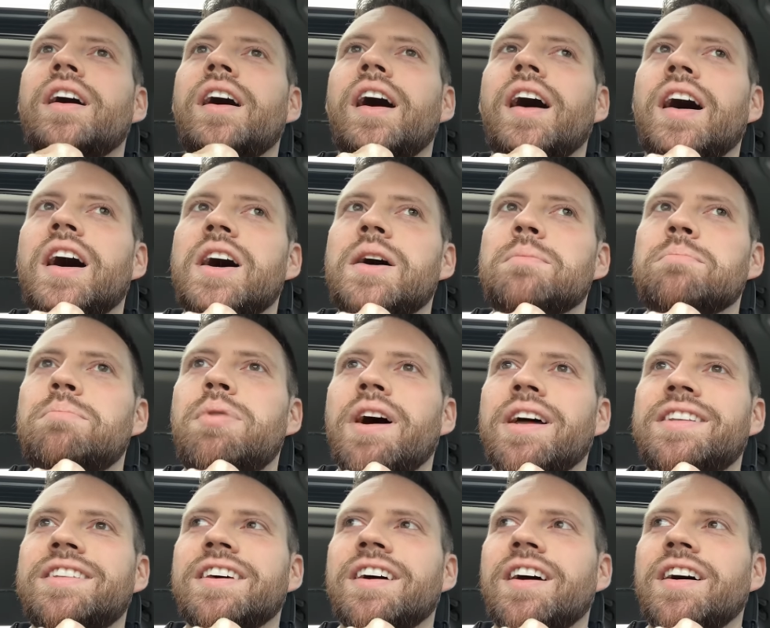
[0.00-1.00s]
Um,
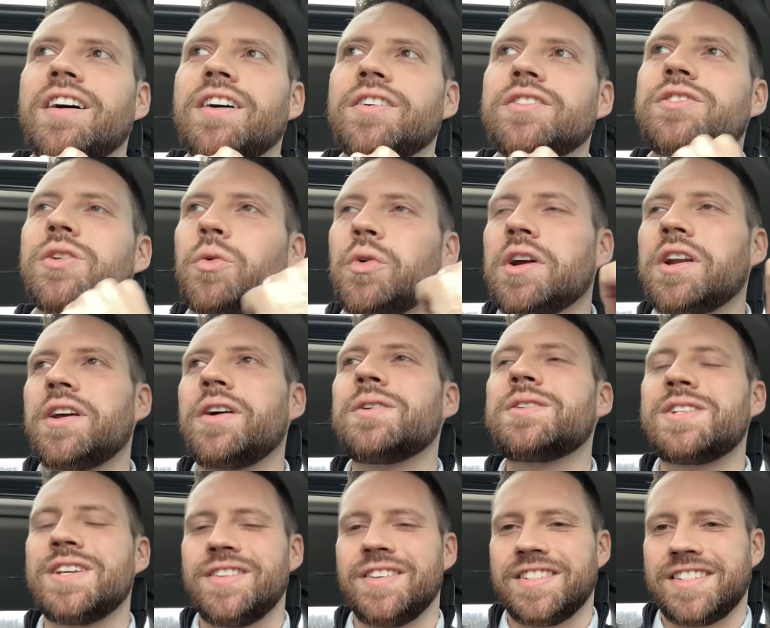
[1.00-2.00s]
but, uh, so we're going to go
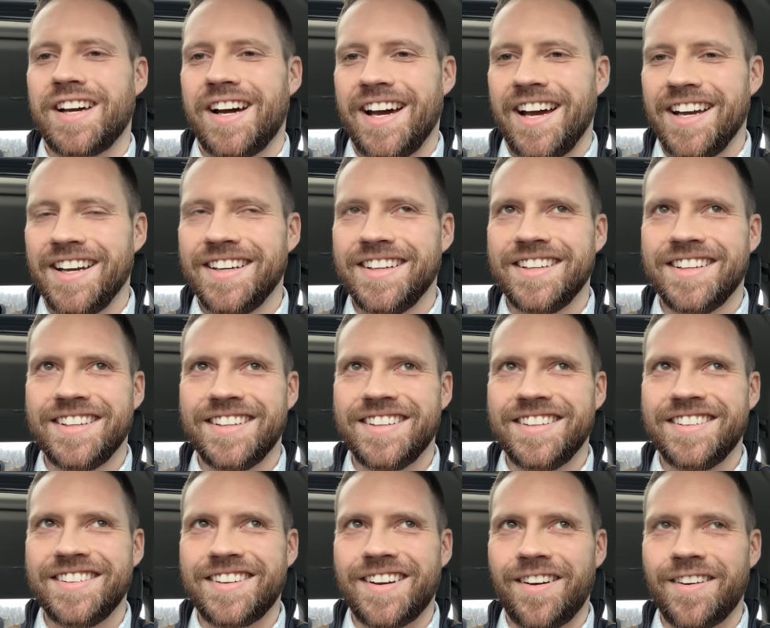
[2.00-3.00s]
see this guy
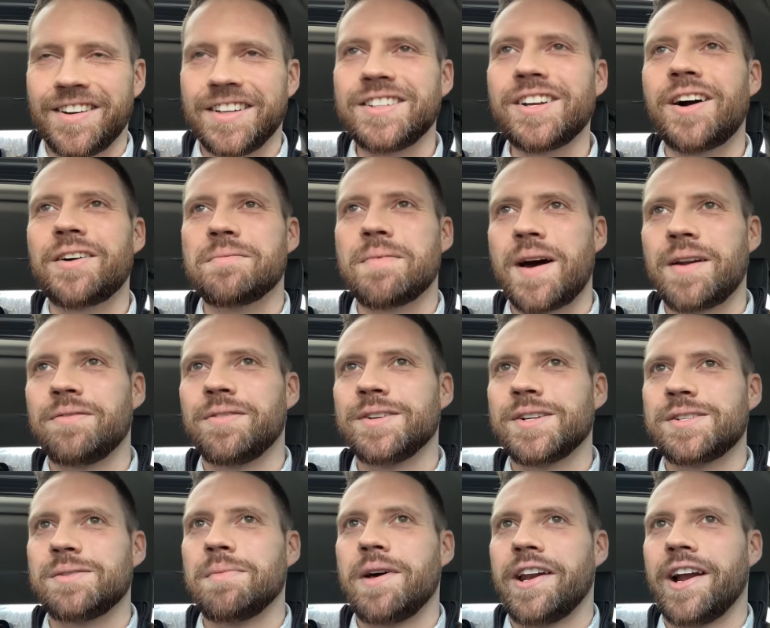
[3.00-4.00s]
I'm going to talk about it for
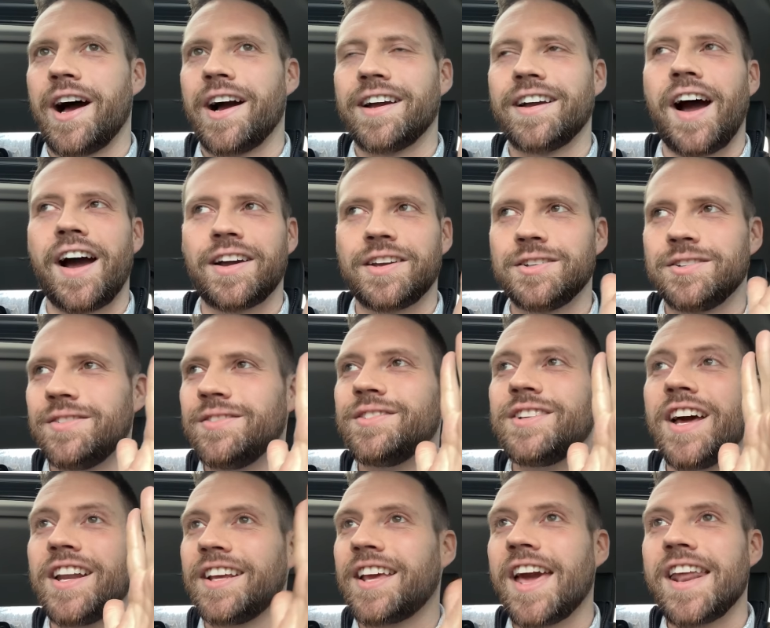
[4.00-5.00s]
just a minute. I, I, could
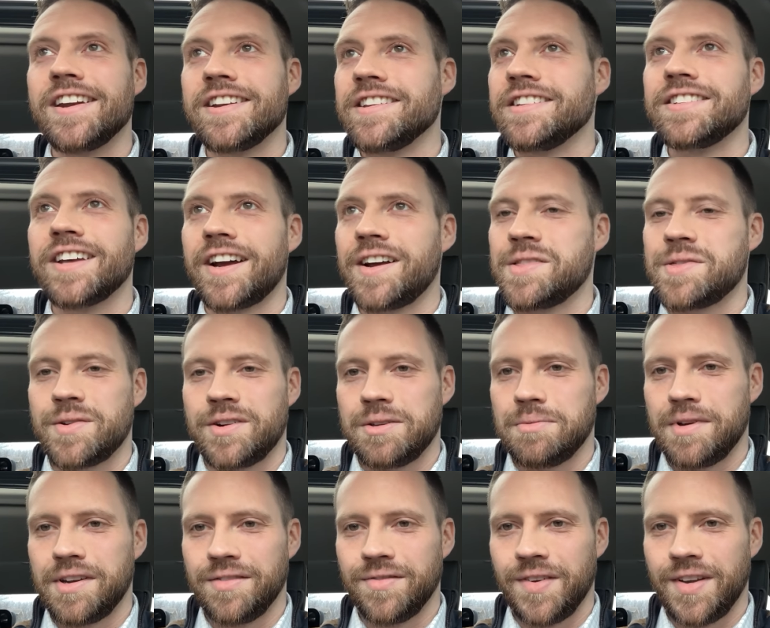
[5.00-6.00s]
dedicate an entire 30
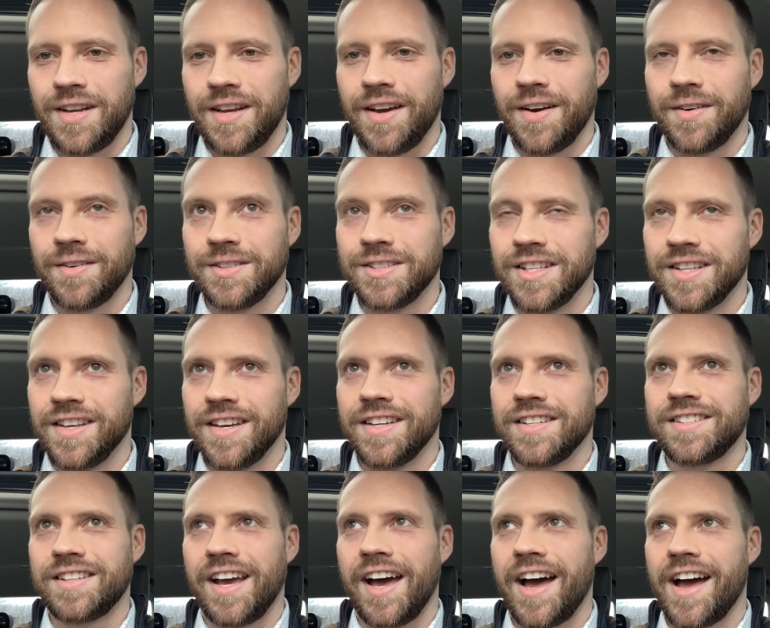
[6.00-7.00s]
minute video to
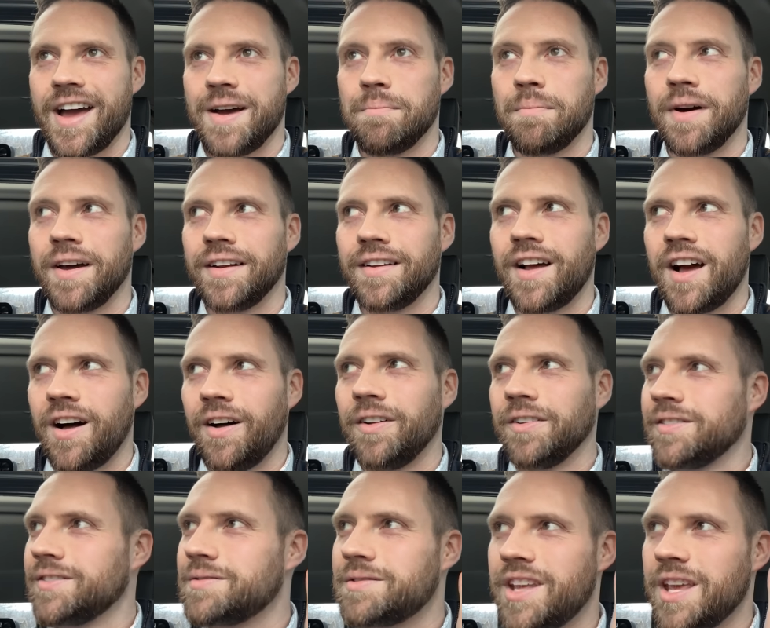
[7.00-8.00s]
this guy, but
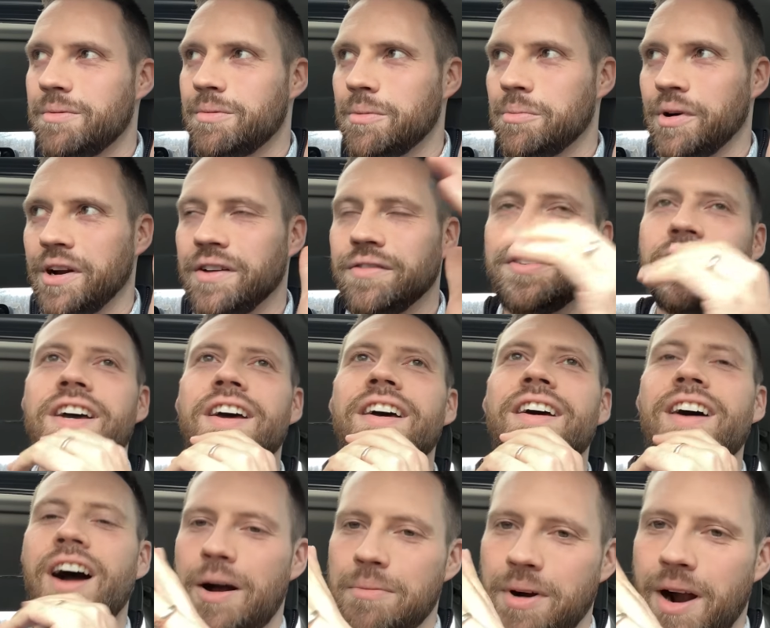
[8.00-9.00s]
I'll keep it brief.
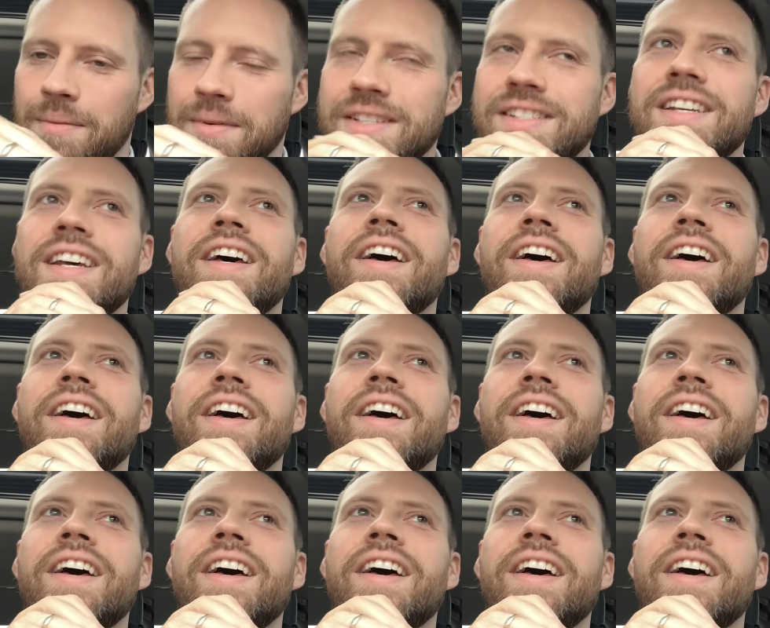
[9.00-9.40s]
I promise.